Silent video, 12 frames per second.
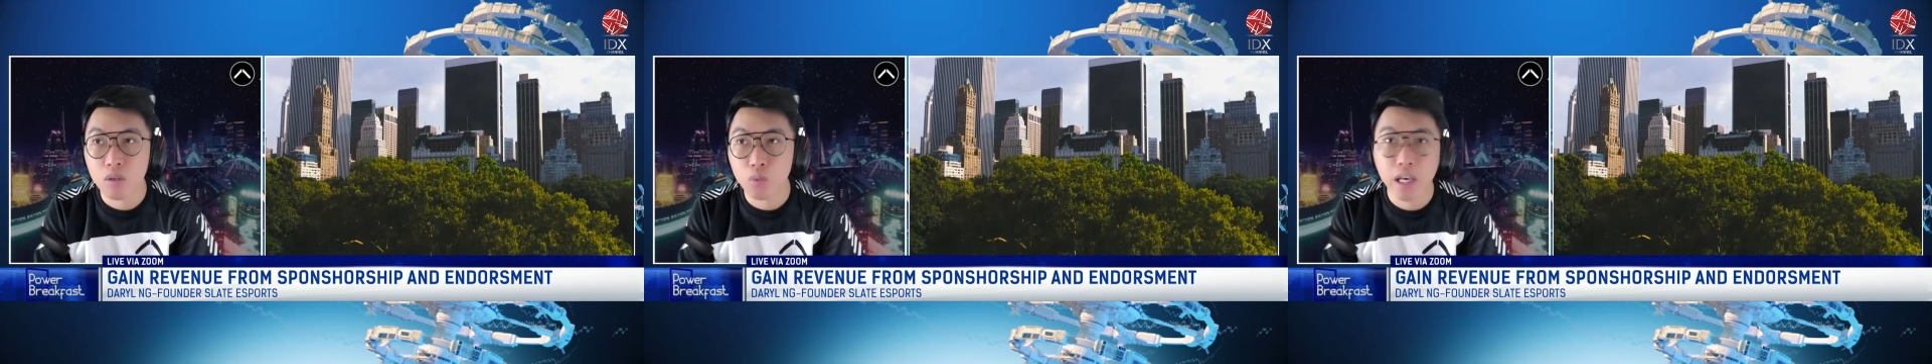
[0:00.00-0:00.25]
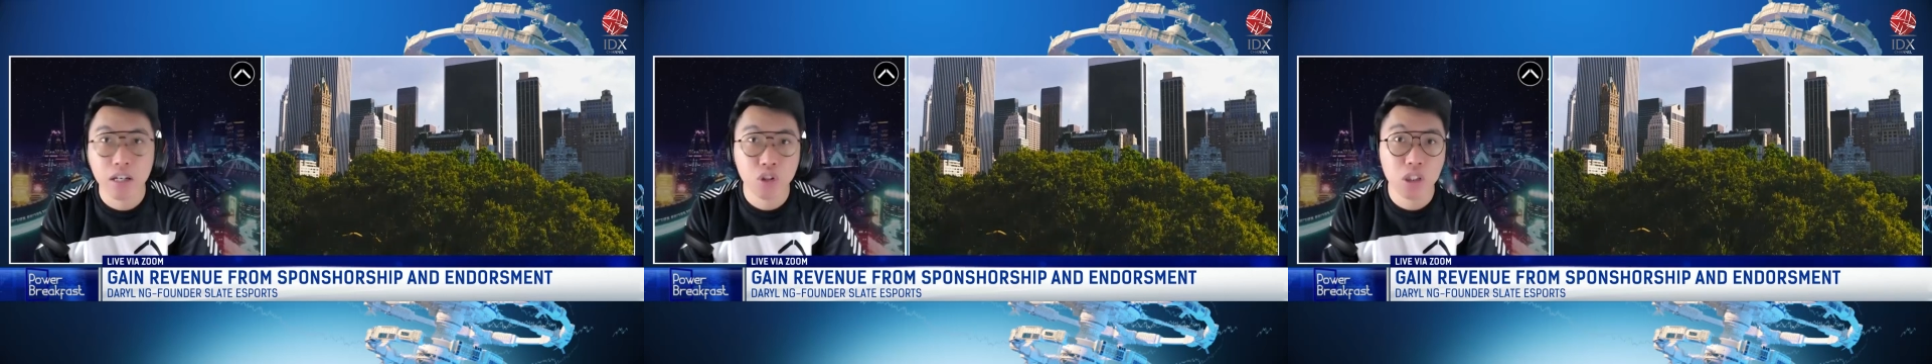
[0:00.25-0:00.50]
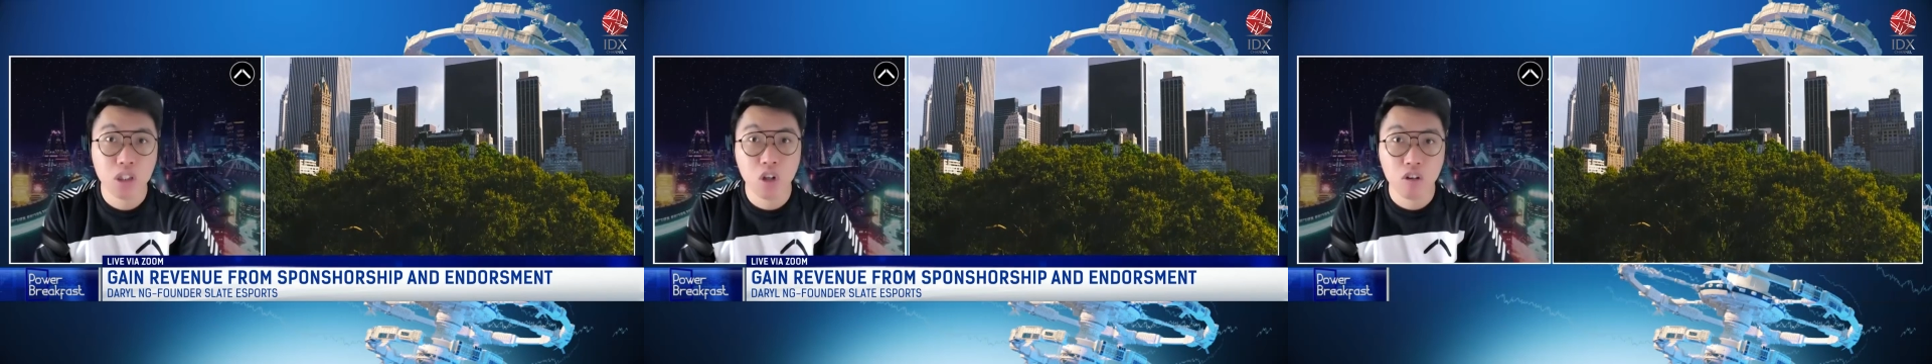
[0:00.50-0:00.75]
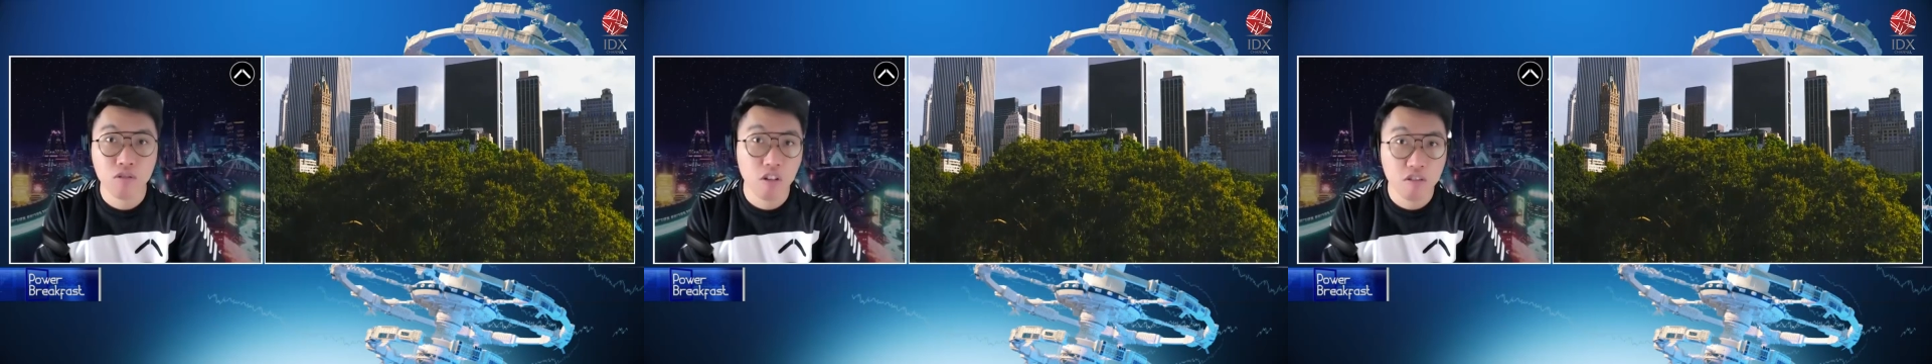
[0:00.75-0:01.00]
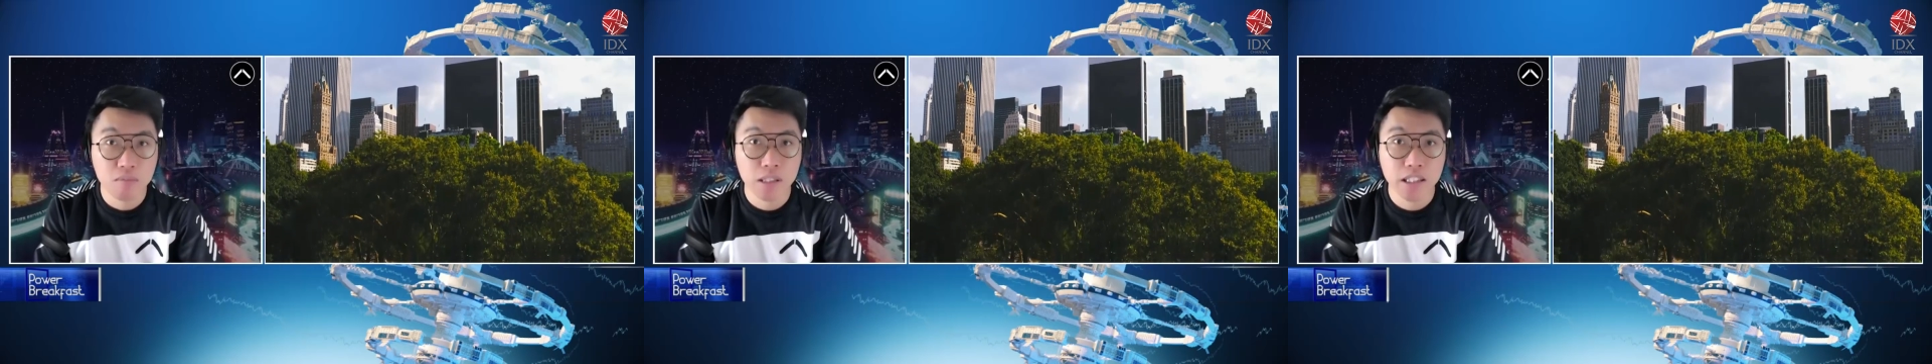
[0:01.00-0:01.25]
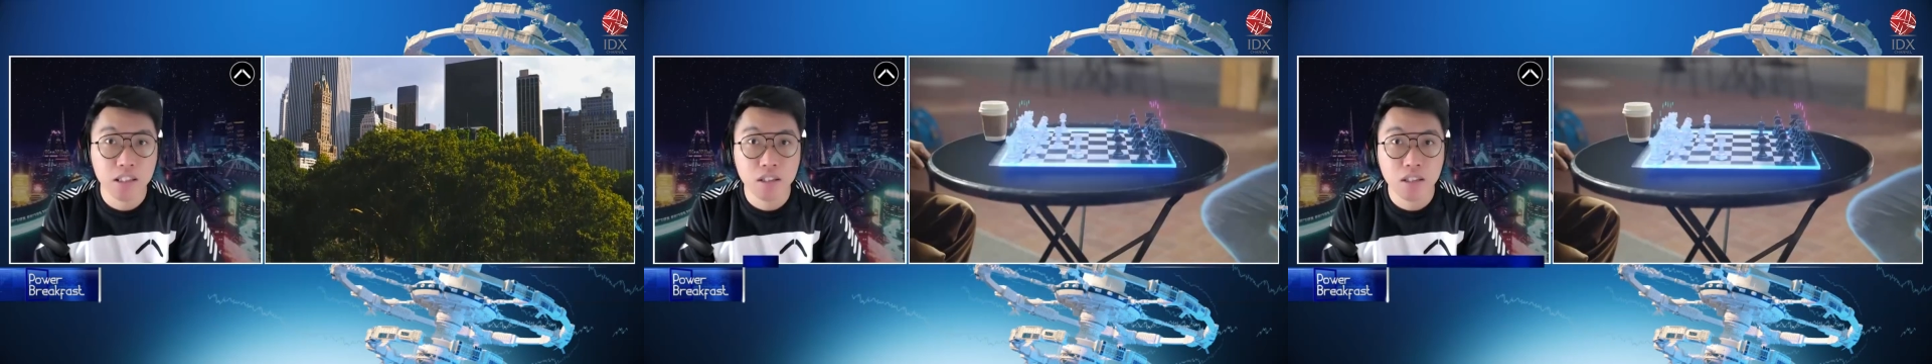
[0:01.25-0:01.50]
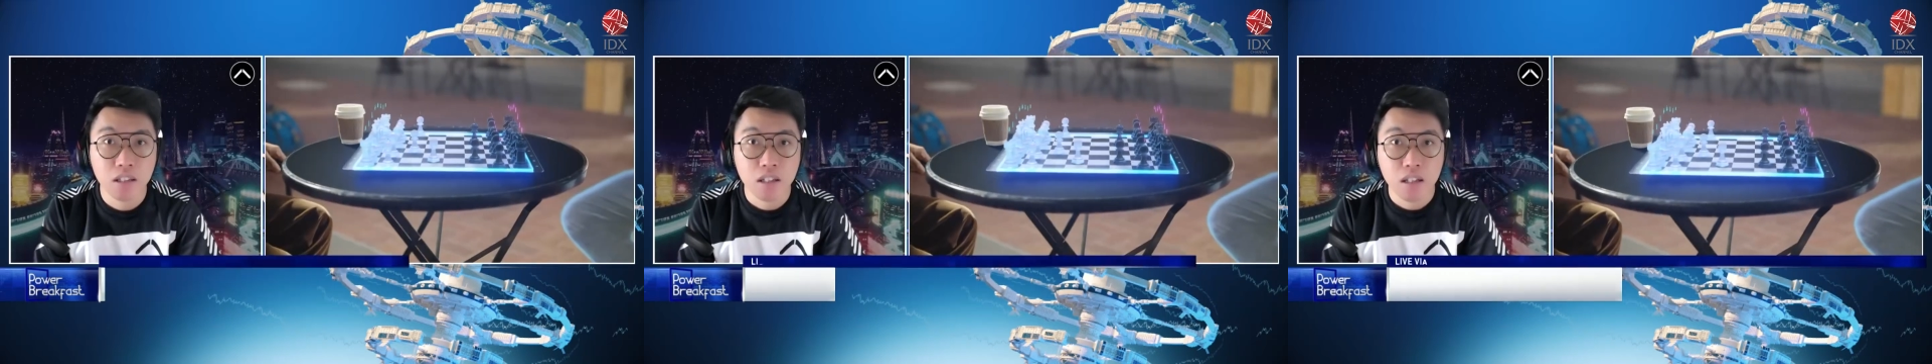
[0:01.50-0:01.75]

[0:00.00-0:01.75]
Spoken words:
we actually got 4th place.